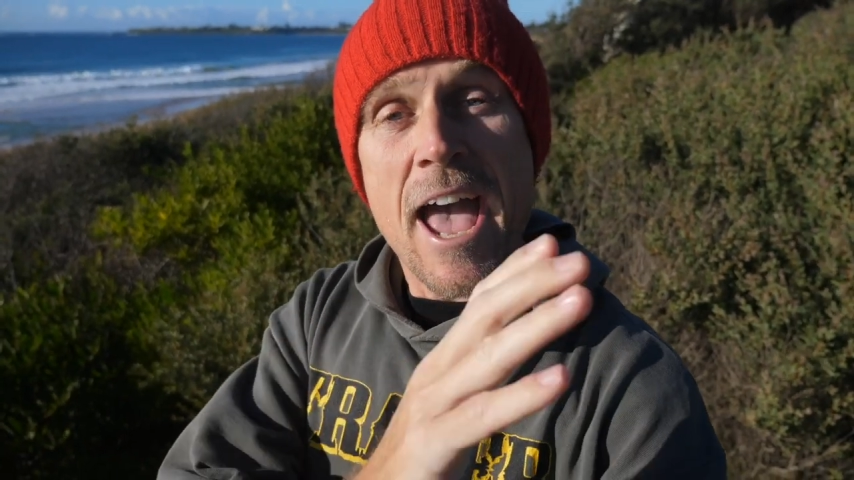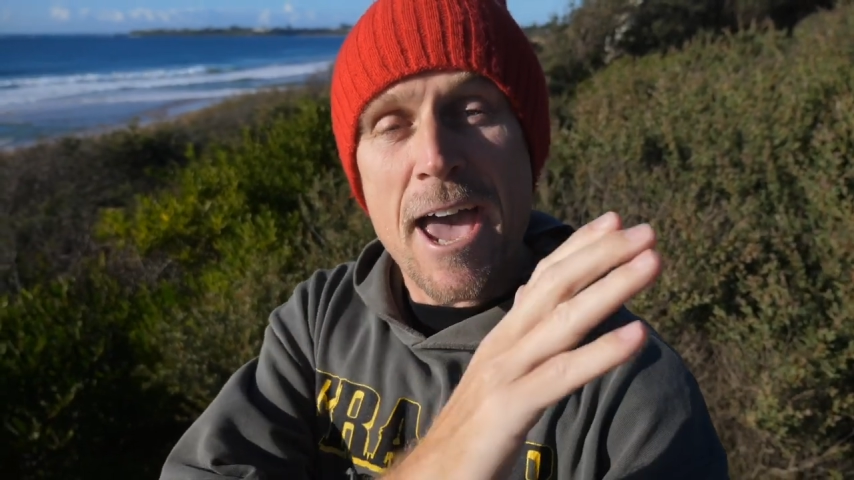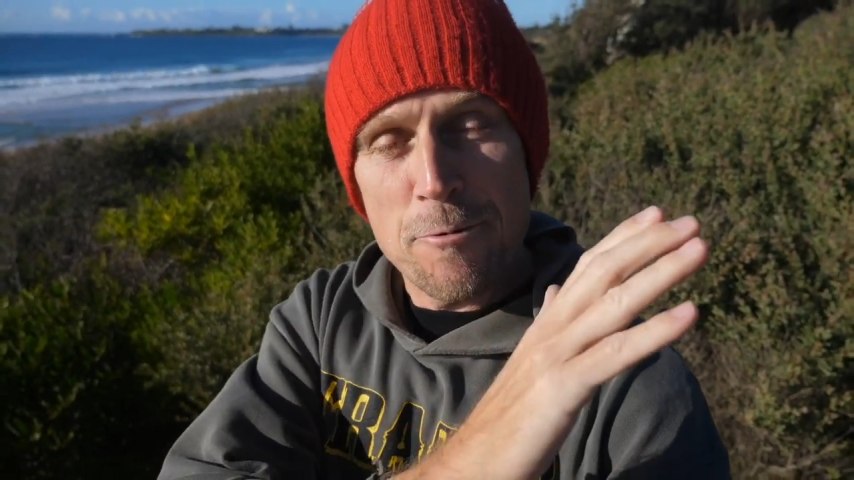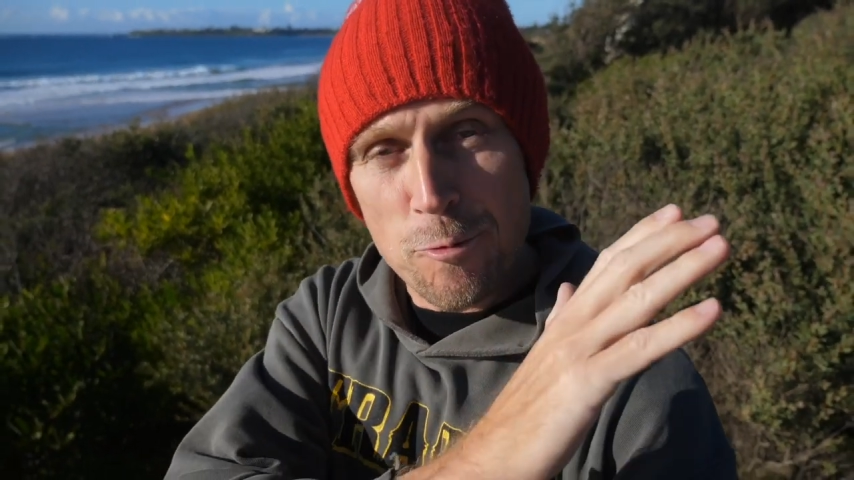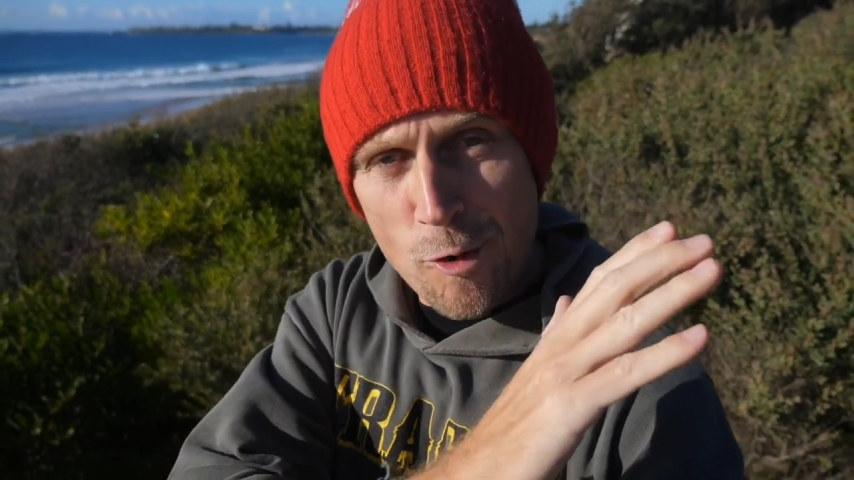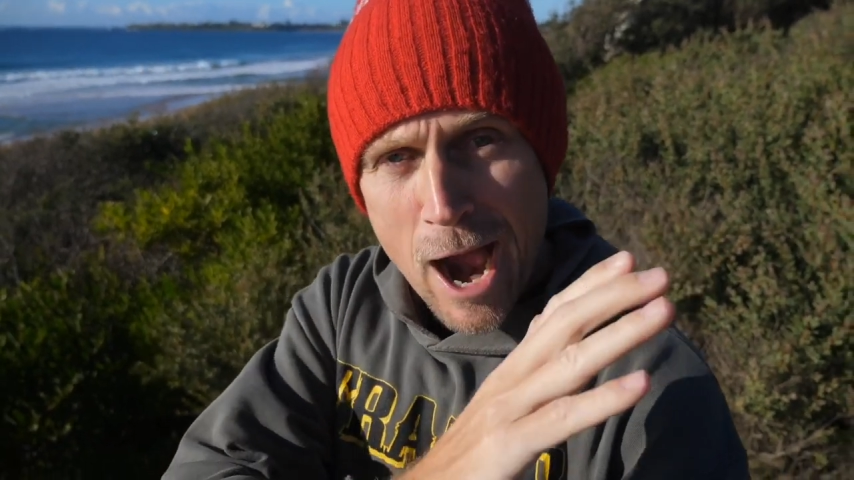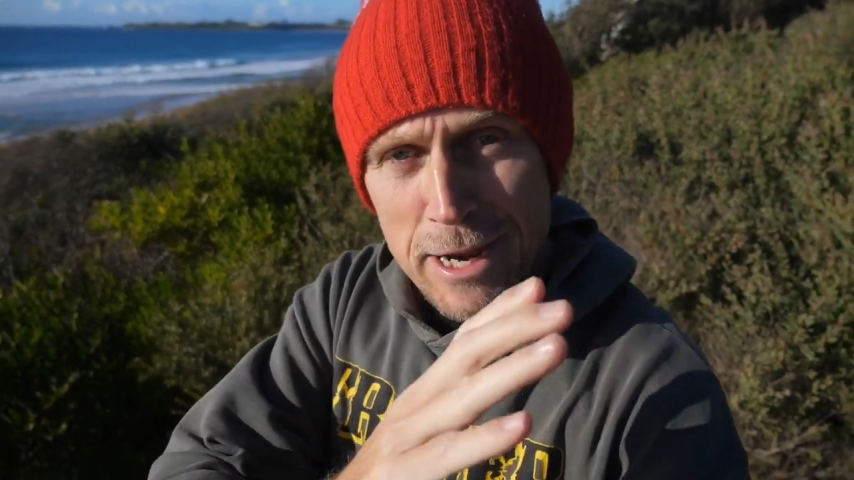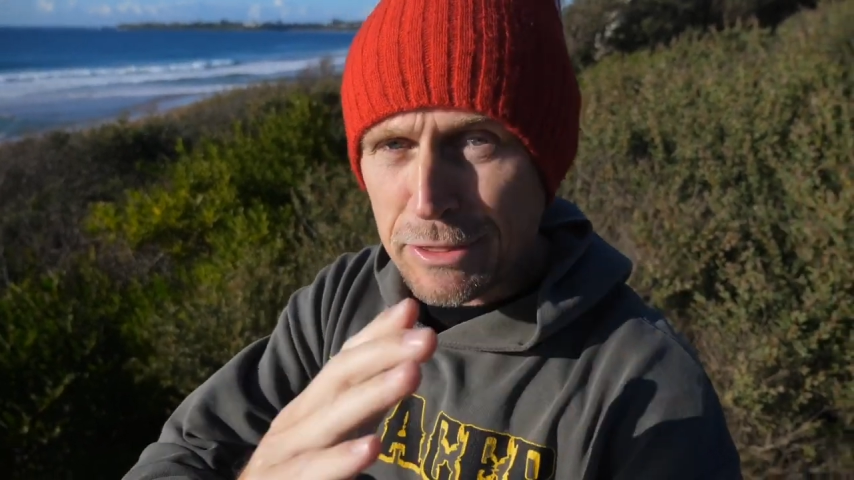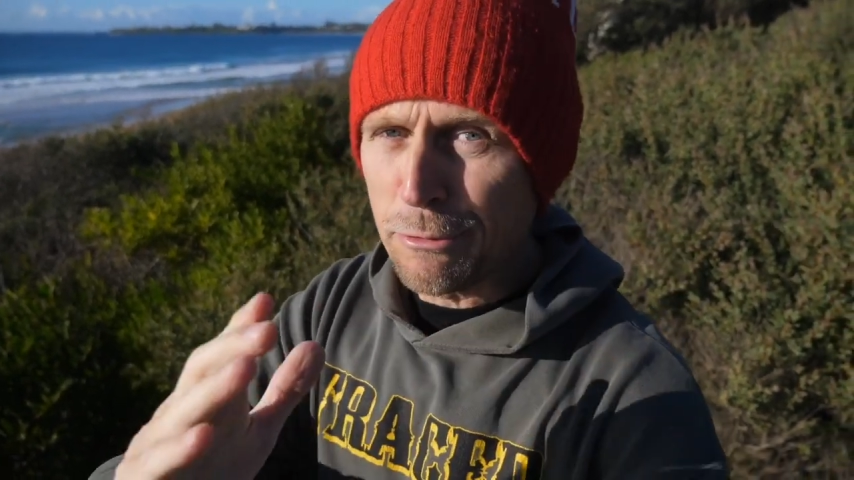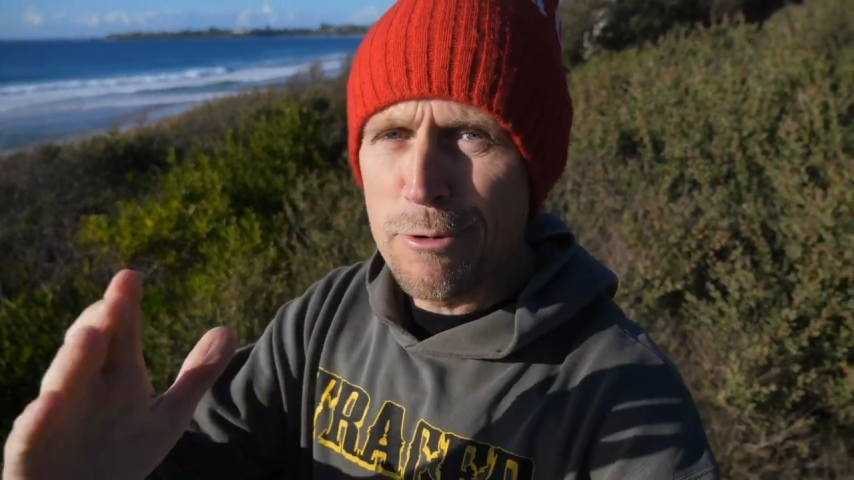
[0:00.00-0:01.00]
and
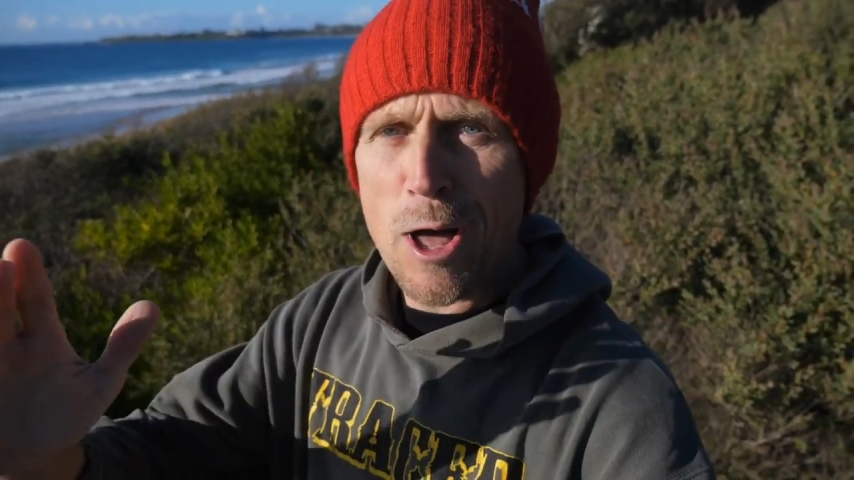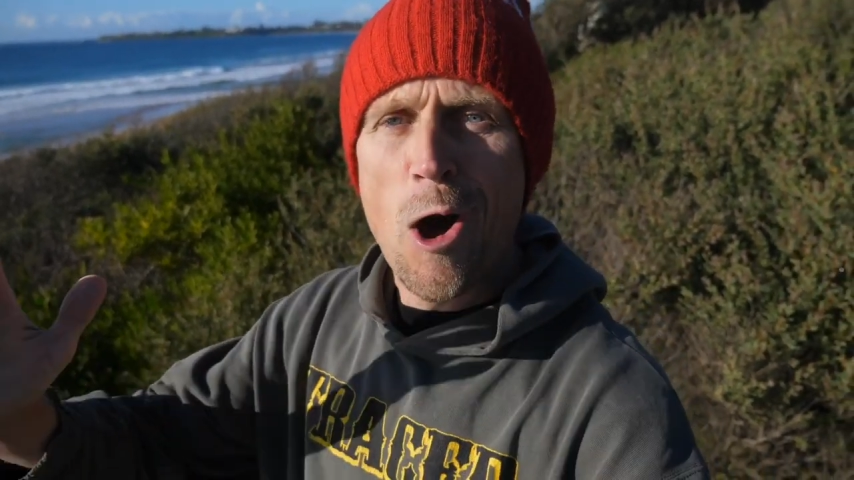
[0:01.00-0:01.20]
right through the